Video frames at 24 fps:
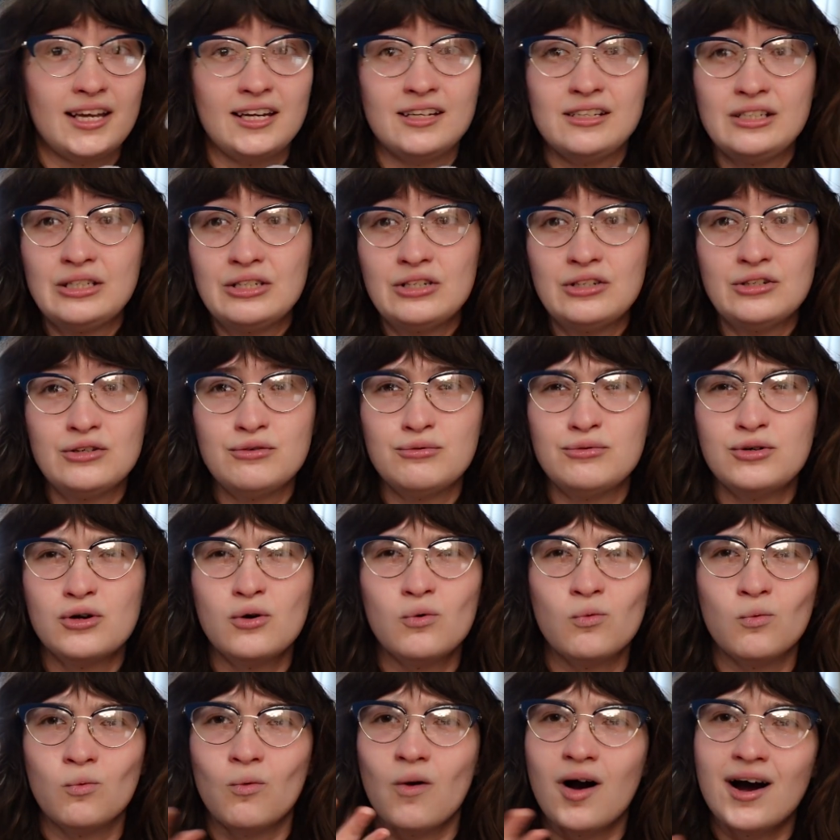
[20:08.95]
and you
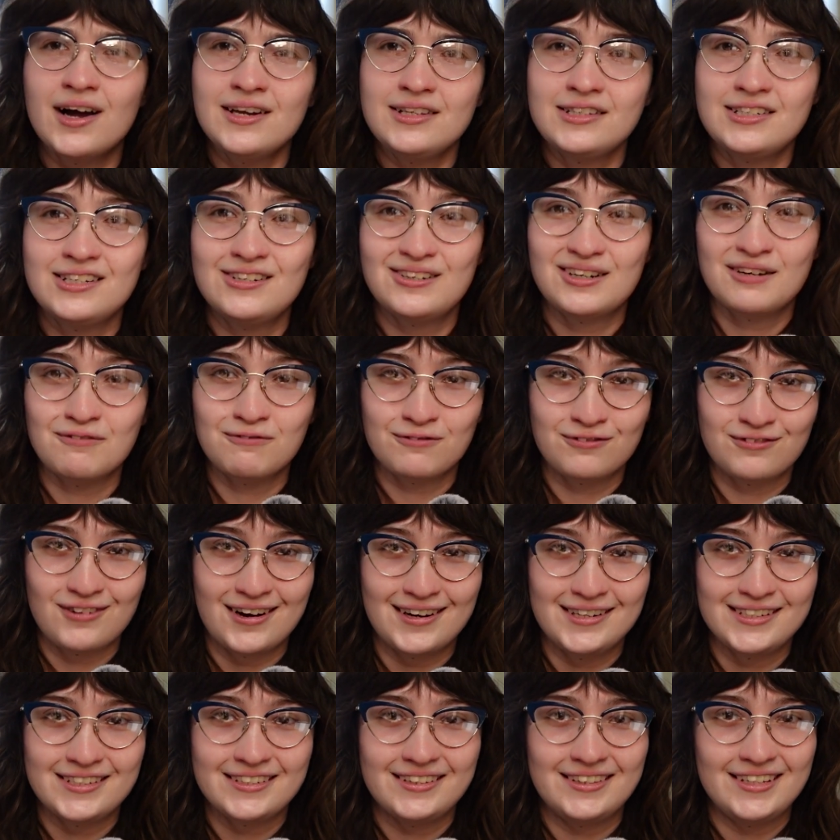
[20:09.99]
don't want to
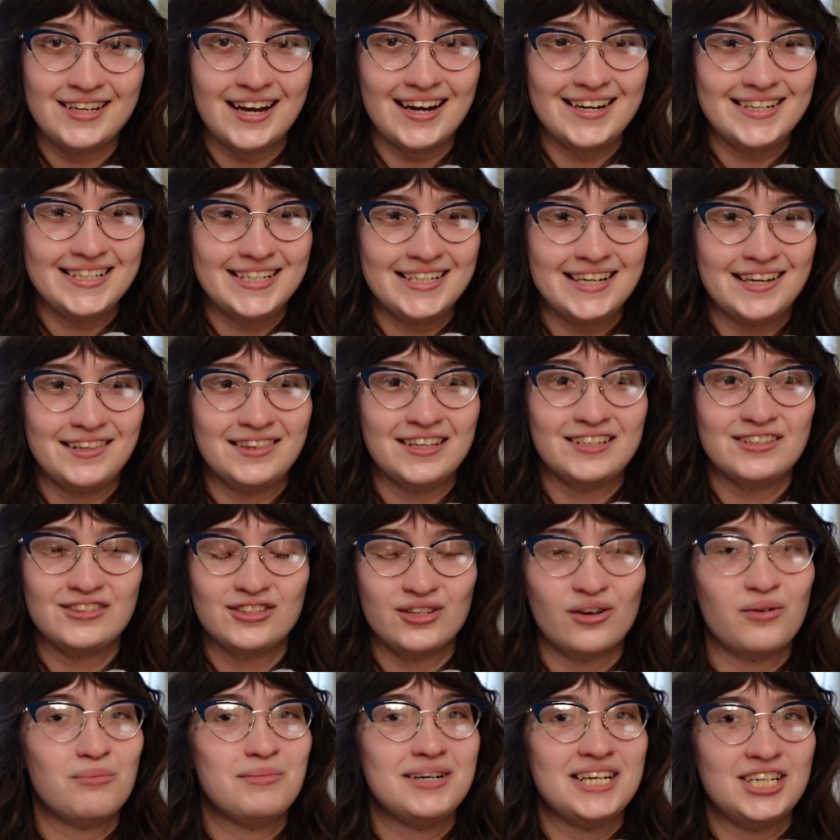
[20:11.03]
confront the idea that
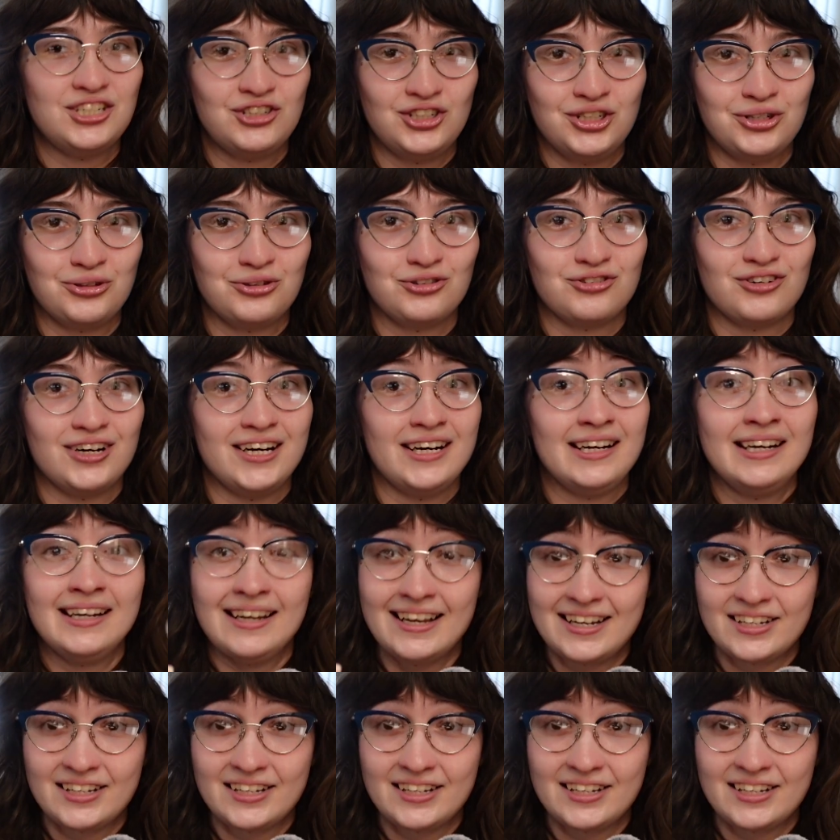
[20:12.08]
so many children